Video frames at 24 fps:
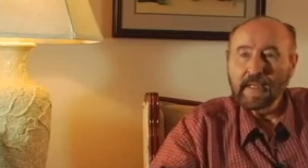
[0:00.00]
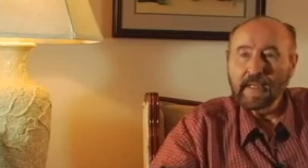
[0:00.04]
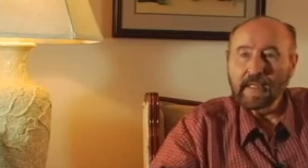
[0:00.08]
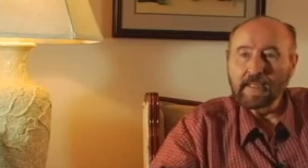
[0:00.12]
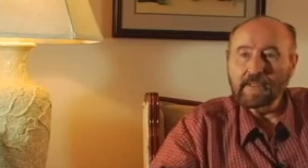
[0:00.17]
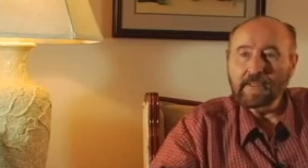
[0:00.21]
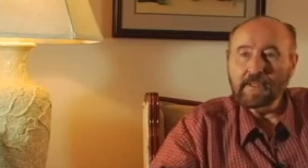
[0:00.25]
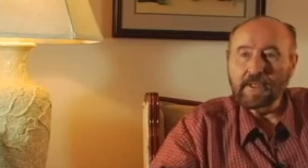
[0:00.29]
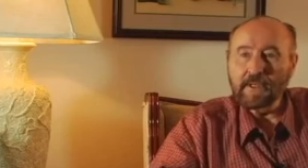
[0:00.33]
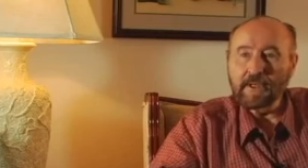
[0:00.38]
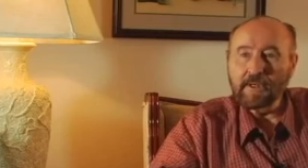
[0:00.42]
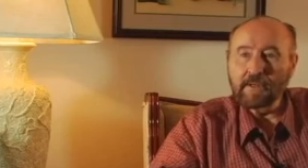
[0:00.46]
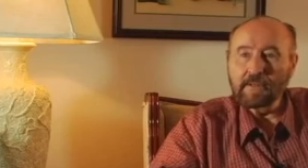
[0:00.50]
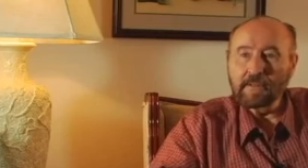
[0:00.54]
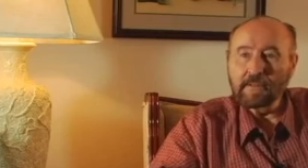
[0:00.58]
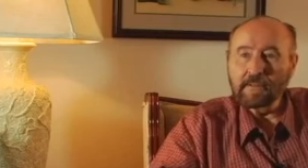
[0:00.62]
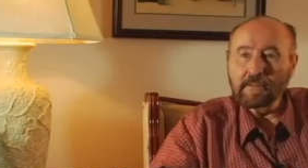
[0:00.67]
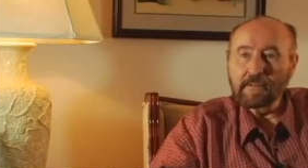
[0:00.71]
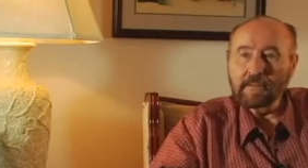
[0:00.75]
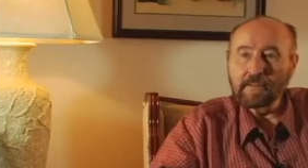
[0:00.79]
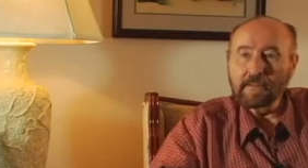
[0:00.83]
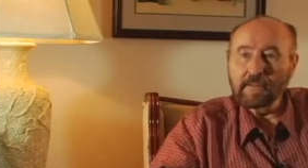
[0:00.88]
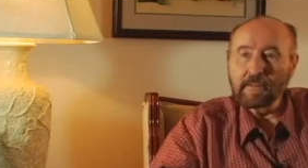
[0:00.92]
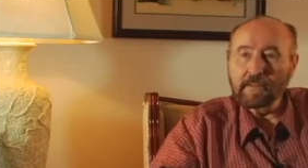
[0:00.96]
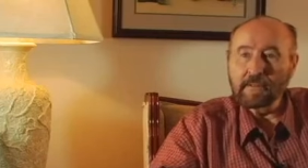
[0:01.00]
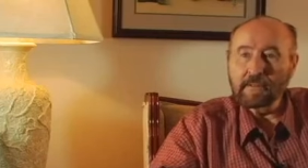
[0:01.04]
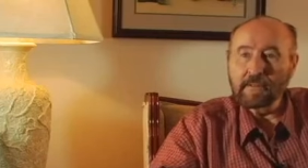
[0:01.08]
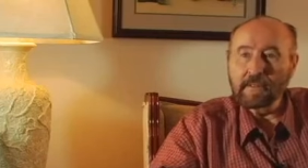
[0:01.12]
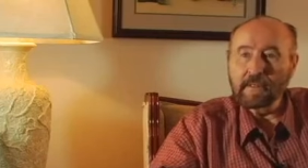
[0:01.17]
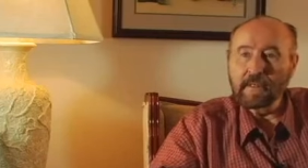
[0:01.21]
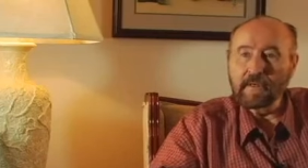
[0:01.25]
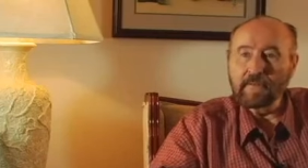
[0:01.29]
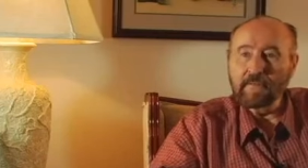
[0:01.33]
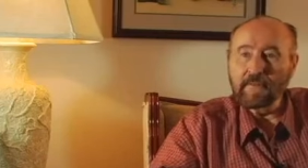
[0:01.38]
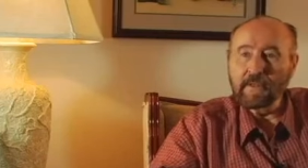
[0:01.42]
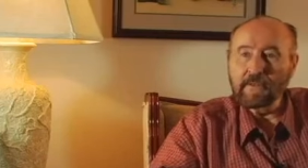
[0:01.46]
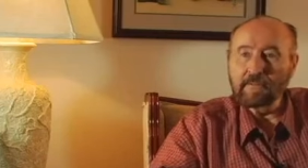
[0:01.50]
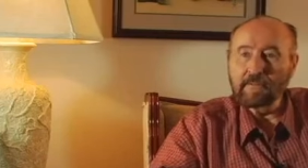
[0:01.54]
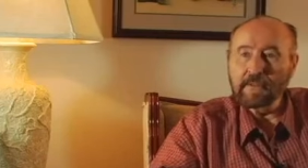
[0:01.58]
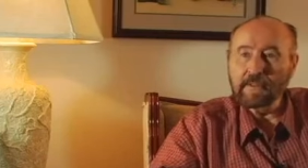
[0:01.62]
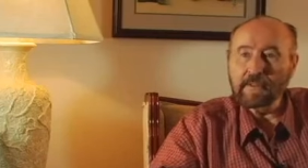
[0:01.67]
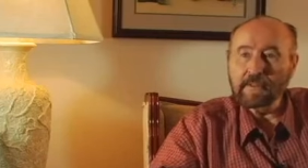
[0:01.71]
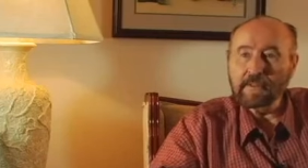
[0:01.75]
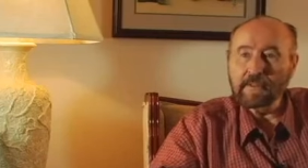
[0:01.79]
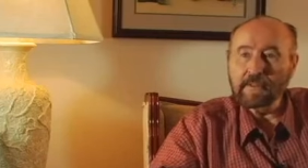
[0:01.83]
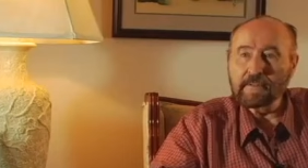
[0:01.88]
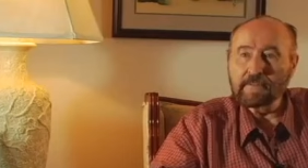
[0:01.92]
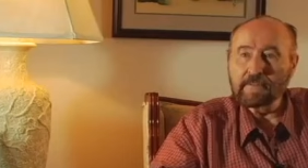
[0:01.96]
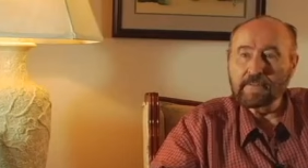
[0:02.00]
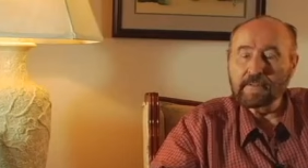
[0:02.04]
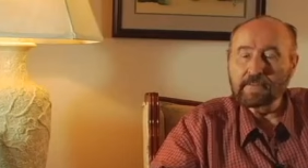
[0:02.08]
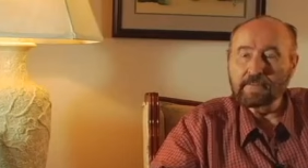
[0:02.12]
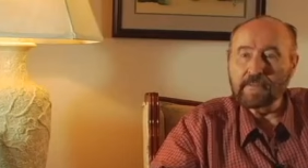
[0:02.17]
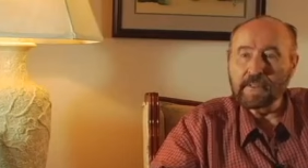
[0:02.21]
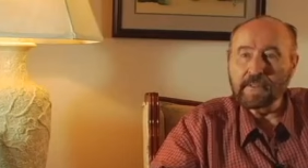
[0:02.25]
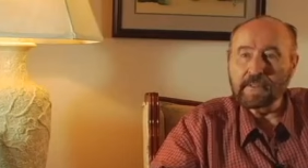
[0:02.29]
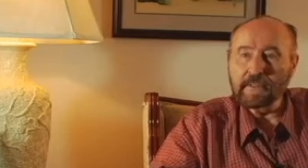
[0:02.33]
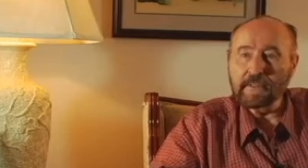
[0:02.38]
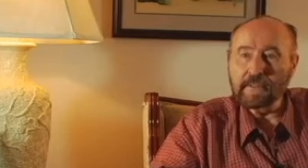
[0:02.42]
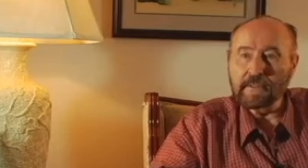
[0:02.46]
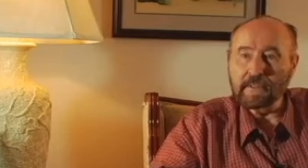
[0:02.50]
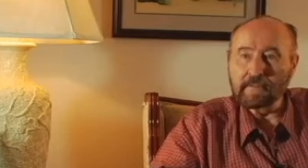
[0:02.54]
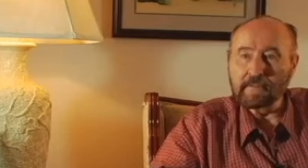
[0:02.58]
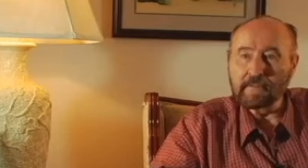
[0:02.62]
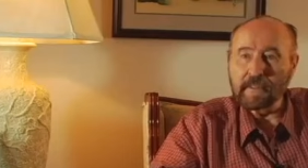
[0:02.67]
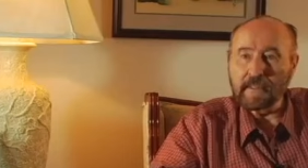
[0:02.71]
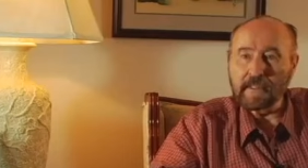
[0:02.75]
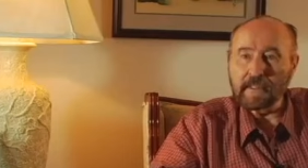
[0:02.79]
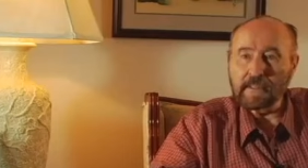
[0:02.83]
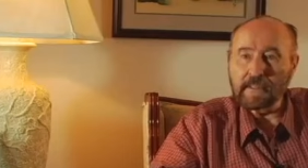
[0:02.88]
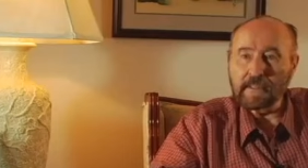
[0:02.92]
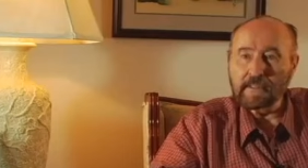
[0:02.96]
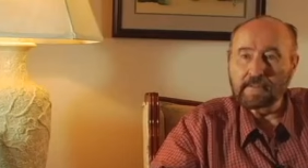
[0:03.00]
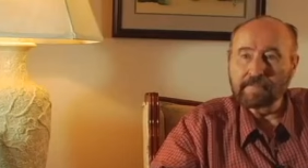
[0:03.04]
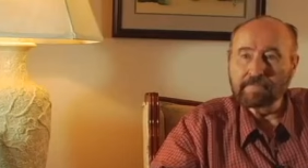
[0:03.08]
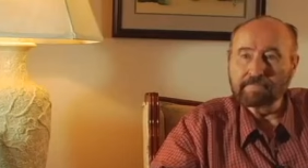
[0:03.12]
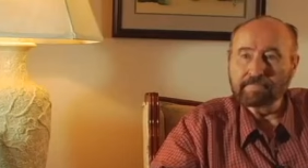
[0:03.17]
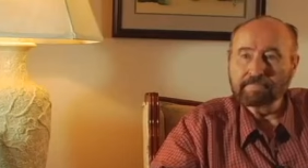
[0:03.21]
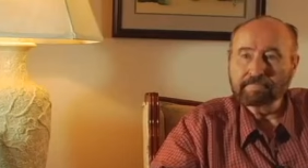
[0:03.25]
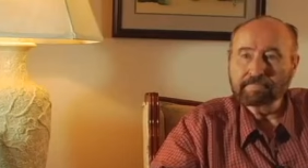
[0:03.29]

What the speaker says: It's called the government reserves march-in rights.